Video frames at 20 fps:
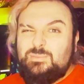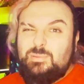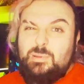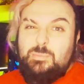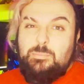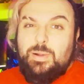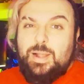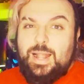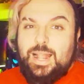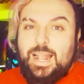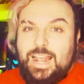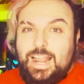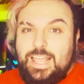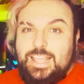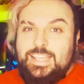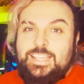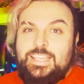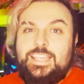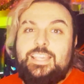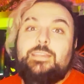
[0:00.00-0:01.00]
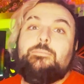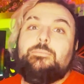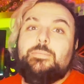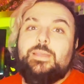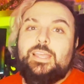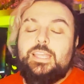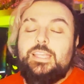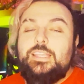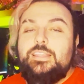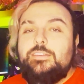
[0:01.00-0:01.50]
been plaguing
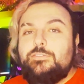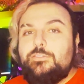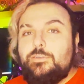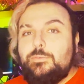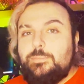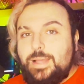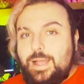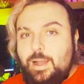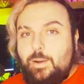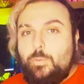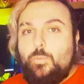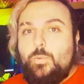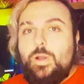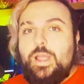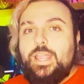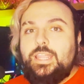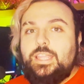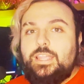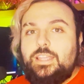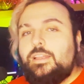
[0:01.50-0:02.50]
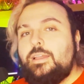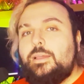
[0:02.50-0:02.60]
me for about a week.